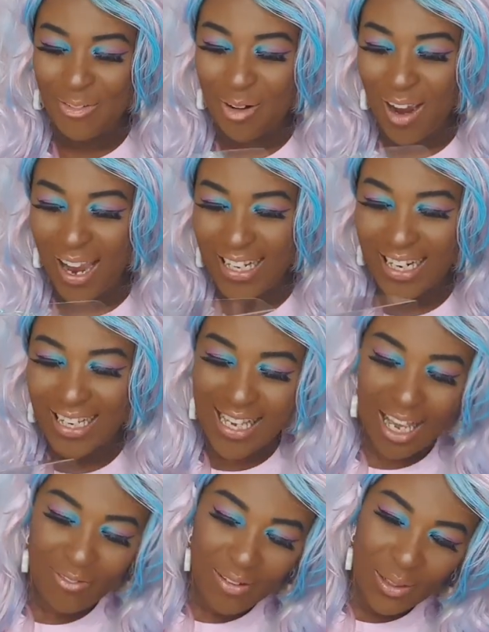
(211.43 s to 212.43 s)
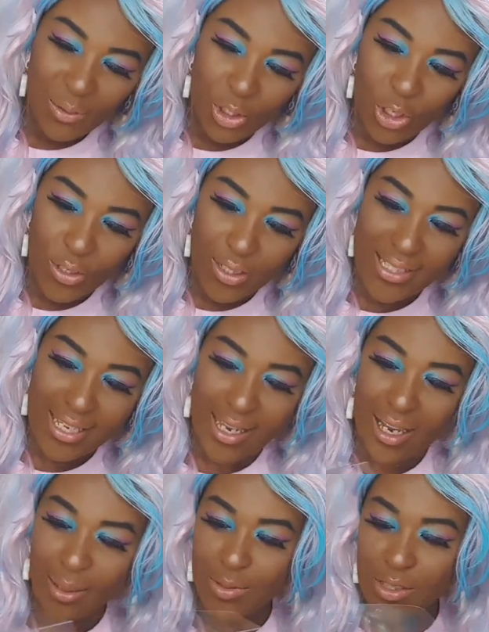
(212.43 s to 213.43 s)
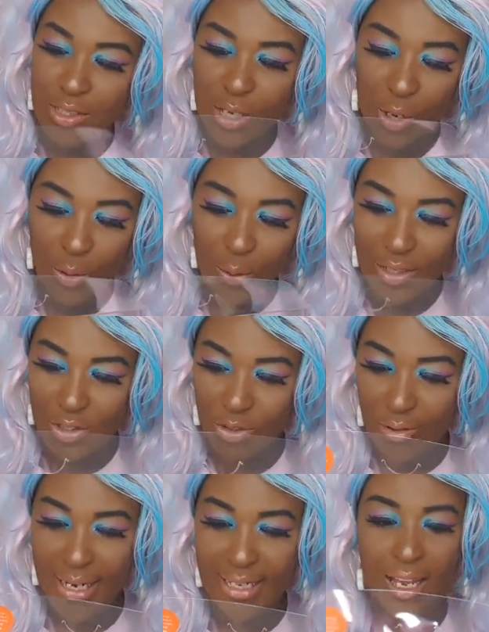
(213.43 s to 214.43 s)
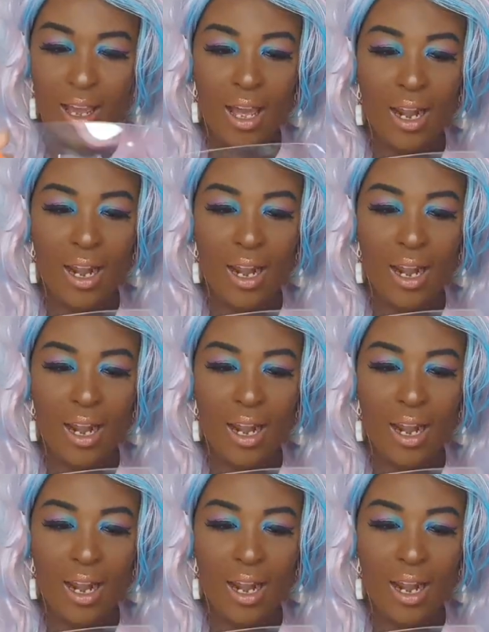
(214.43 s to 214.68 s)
Right, let's have a little look-see. I'm so intrigued.